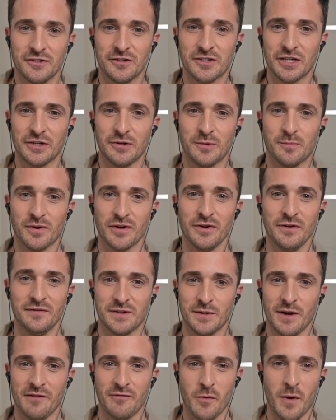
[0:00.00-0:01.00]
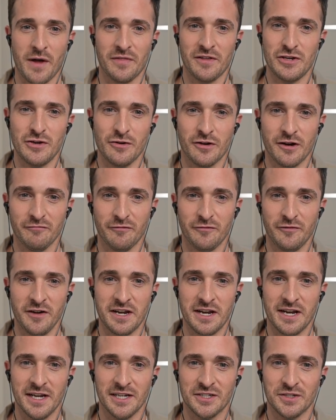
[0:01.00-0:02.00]
to prove to everyone that you can
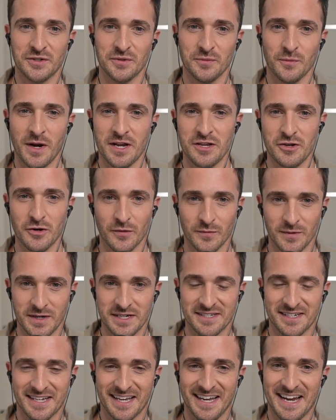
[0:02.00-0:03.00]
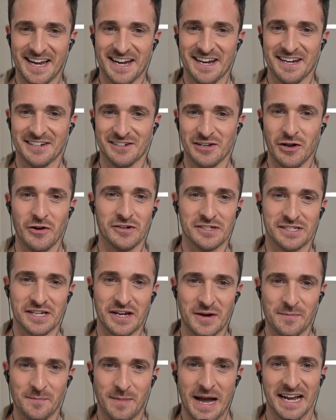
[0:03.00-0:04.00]
finish when you're risking
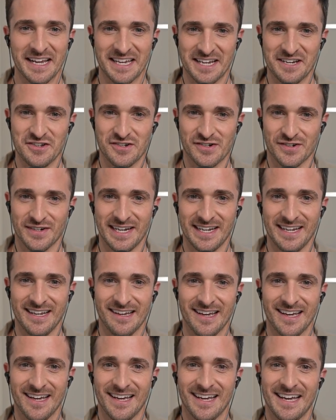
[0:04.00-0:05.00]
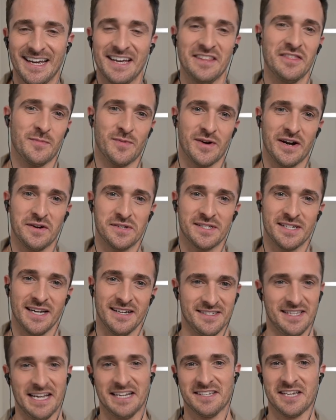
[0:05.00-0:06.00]
long-term back injury in the
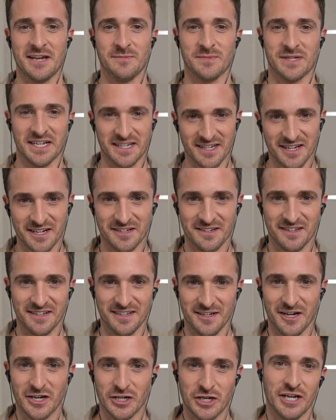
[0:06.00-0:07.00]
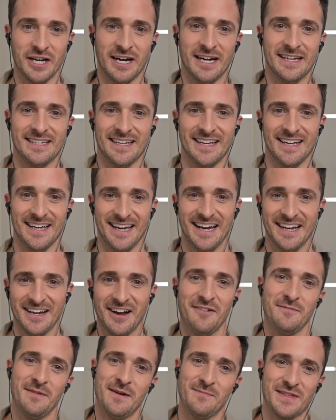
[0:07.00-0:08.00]
process. That seems like a, a good idea. And
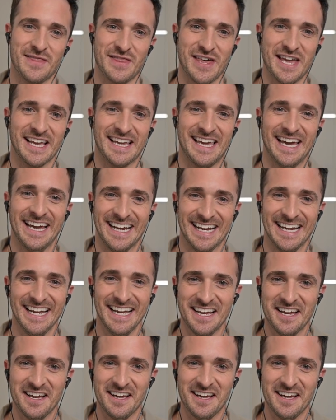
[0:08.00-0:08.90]
I remember thinking,